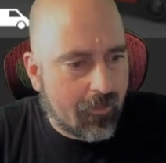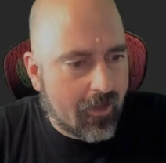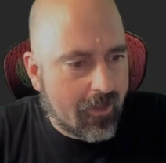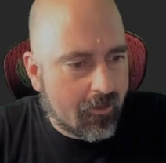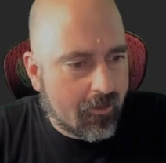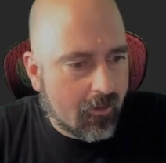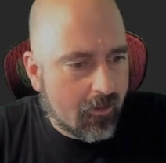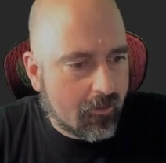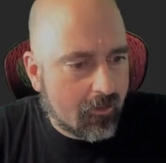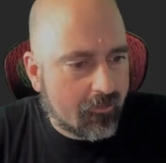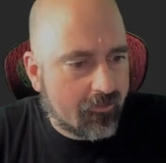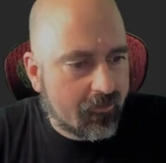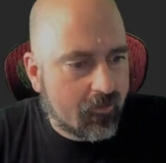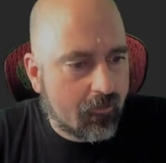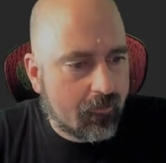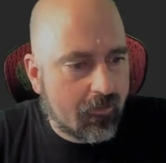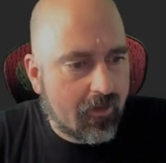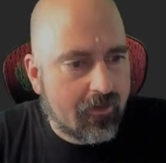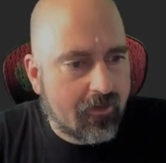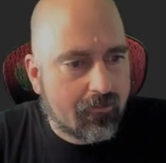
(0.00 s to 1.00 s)
right car. Let's
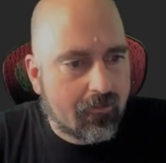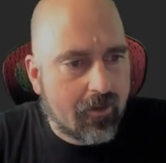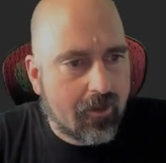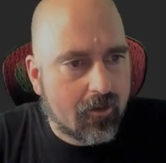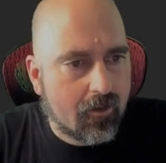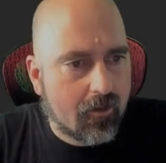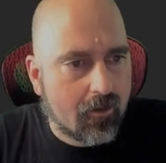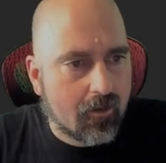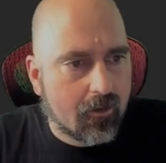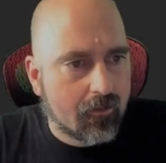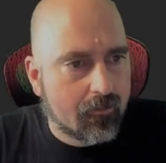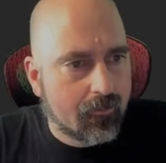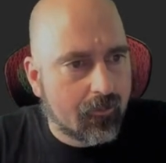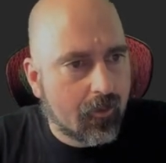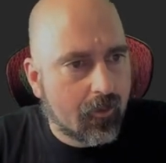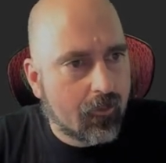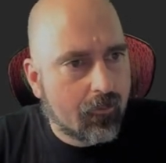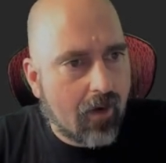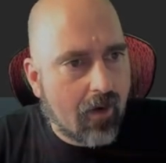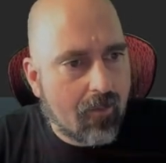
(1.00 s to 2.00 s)
go find the right car. And
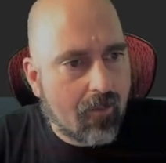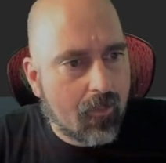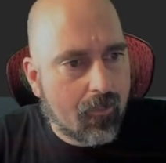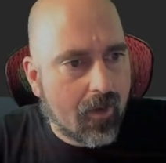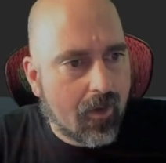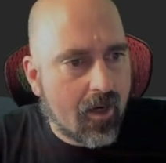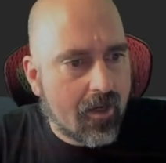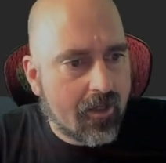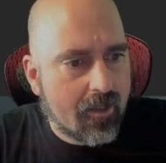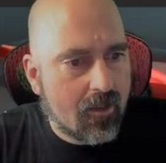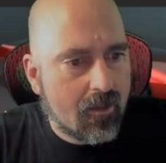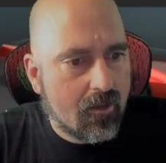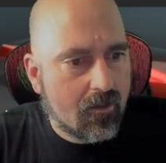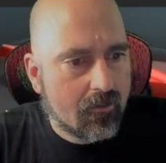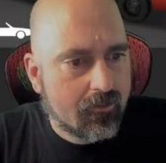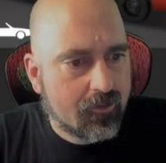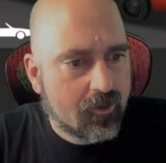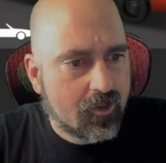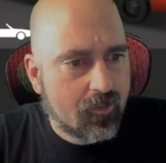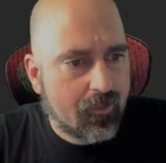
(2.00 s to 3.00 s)
go grab the
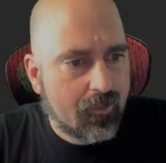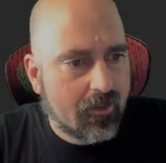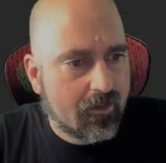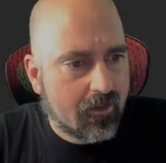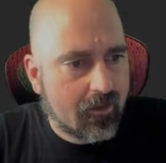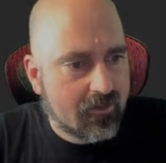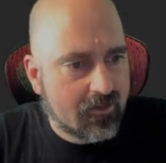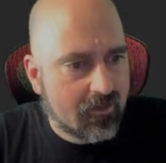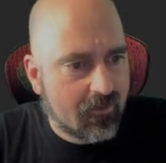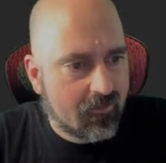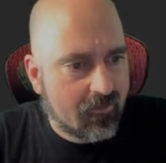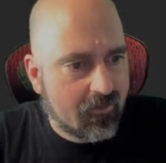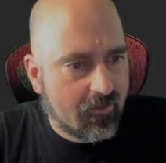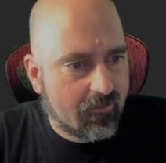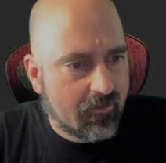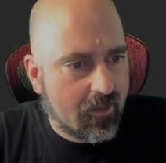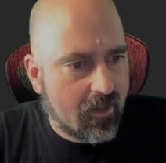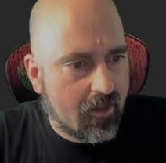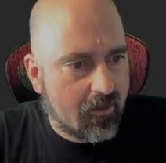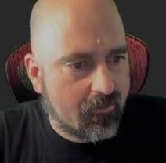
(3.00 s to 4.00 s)
body. Should be in
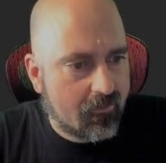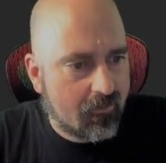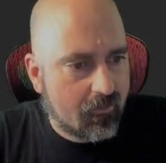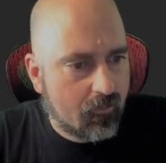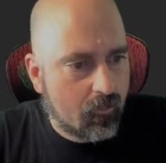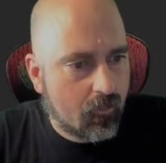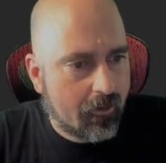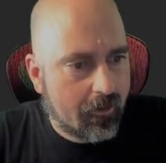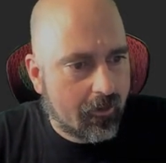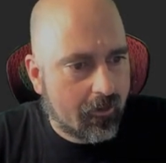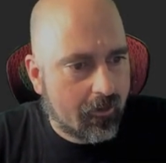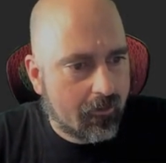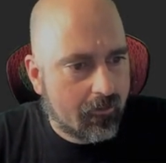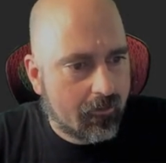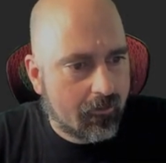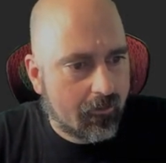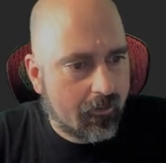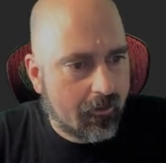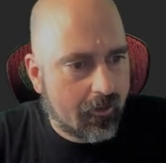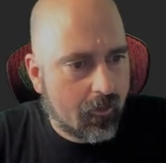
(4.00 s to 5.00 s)
1978 somewhere.
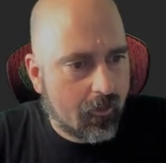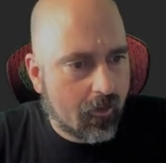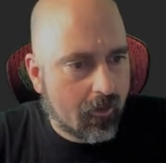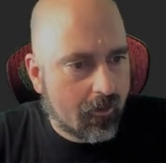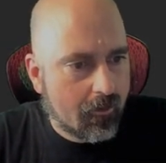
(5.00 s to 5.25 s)
There you